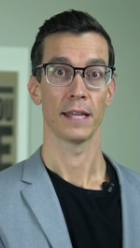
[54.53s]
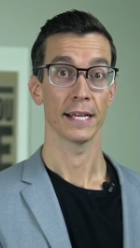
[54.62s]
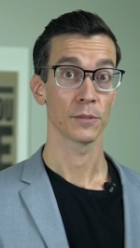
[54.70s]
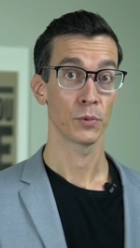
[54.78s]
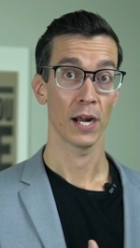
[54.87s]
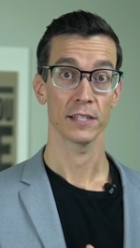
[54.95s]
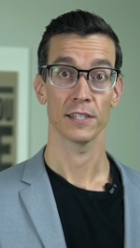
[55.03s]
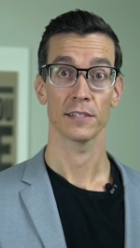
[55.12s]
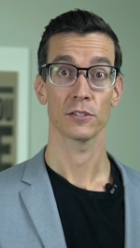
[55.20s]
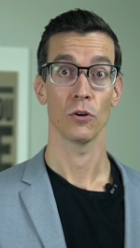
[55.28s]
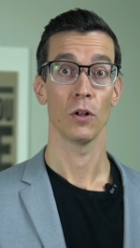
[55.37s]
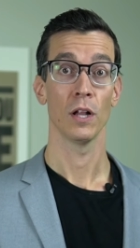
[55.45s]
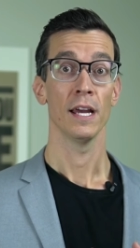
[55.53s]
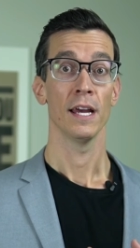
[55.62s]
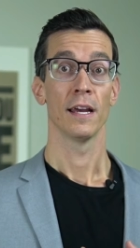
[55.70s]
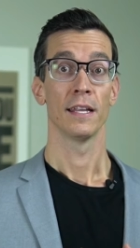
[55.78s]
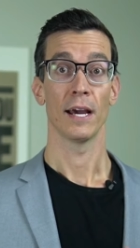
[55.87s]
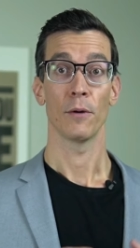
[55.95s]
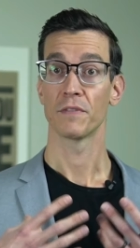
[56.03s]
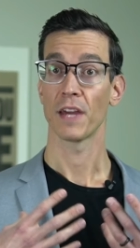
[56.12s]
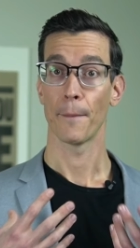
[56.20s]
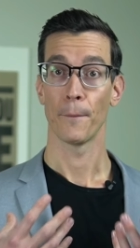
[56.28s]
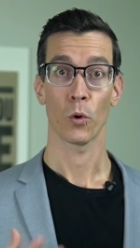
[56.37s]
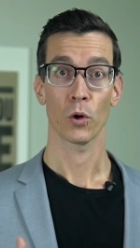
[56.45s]
That's a process goal that we've
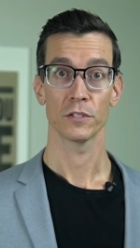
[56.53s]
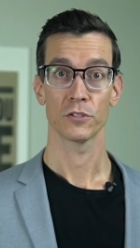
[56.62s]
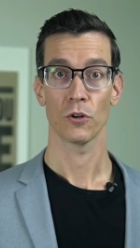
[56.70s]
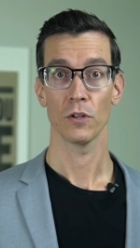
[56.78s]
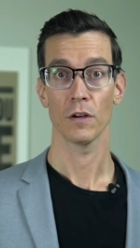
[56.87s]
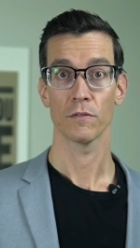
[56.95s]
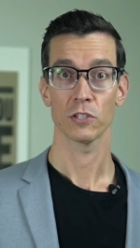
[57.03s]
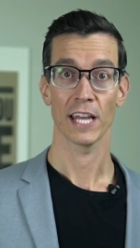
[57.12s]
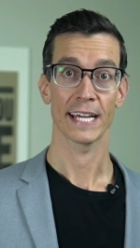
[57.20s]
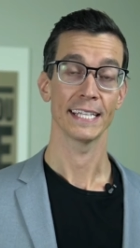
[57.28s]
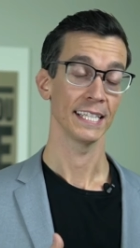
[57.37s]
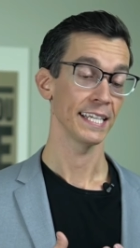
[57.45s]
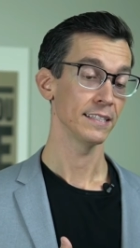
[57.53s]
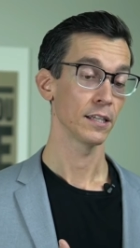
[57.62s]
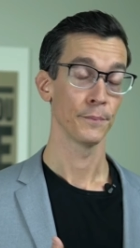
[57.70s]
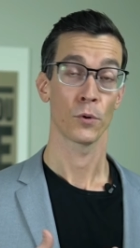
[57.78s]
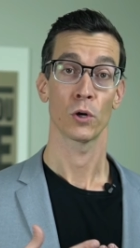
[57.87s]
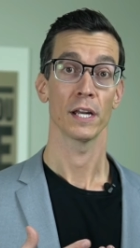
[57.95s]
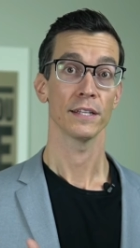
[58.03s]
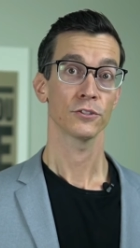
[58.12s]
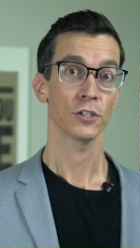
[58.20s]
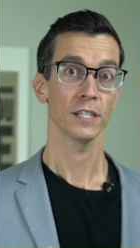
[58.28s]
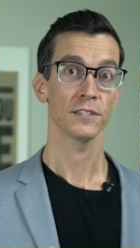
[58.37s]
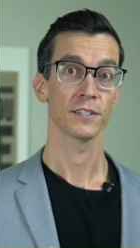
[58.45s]
got more control over that can lead to more
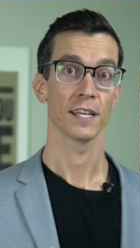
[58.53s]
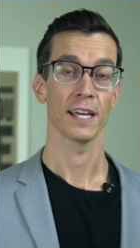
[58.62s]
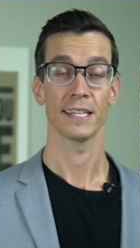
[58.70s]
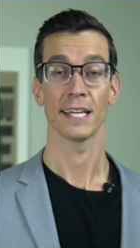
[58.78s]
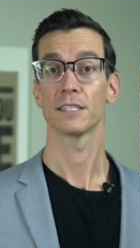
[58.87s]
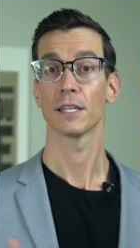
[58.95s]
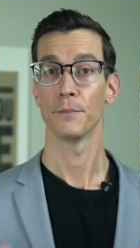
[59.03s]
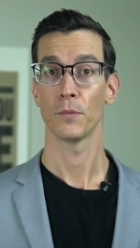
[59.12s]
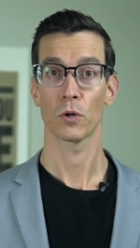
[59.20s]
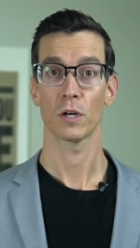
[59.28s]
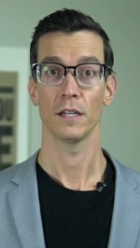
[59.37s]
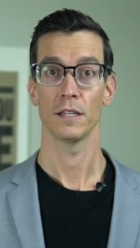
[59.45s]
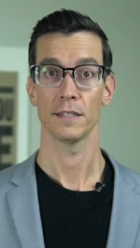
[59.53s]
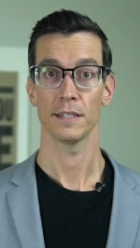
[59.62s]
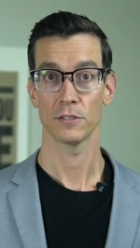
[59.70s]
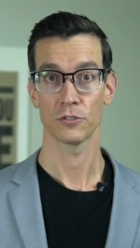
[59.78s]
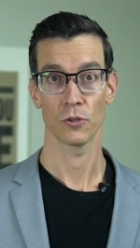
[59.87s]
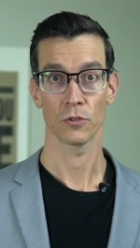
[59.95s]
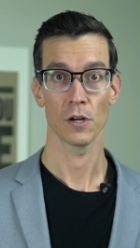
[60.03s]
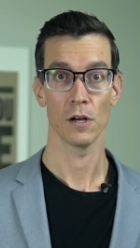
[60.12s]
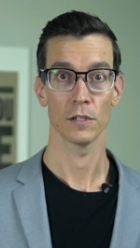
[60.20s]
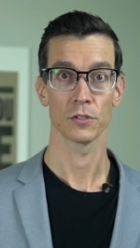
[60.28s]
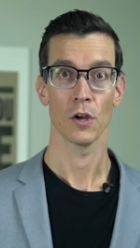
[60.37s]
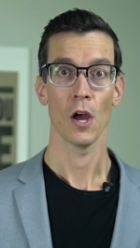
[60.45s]
interest and then to more intro calls.